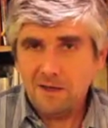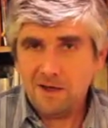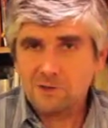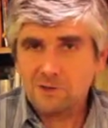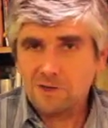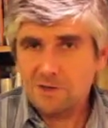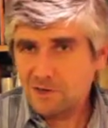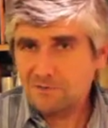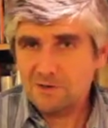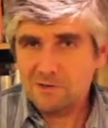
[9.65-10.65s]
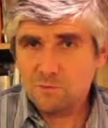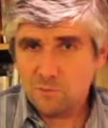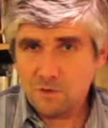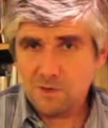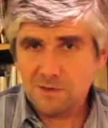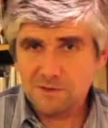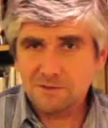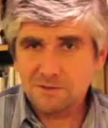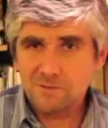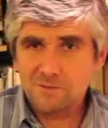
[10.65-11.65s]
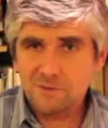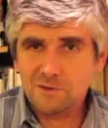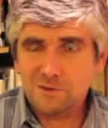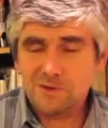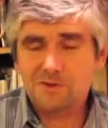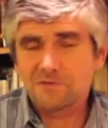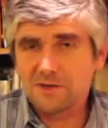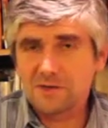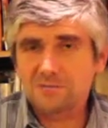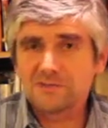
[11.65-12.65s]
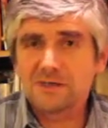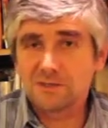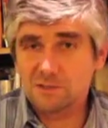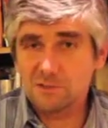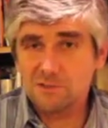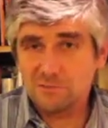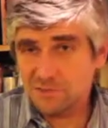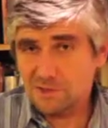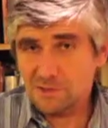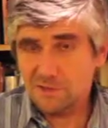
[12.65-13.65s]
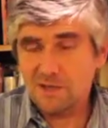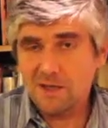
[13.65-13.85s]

actually live and work at the Flinders University.